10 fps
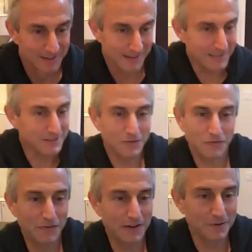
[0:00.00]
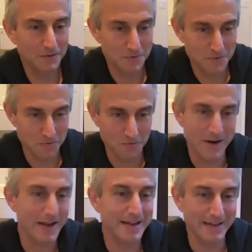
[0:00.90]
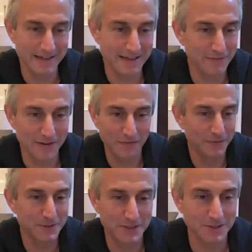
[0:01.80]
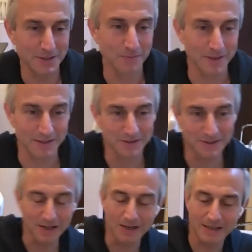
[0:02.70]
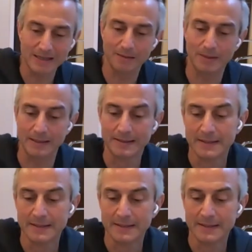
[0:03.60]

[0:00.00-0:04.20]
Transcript: I just felt great, even if it was just someone else talking at me.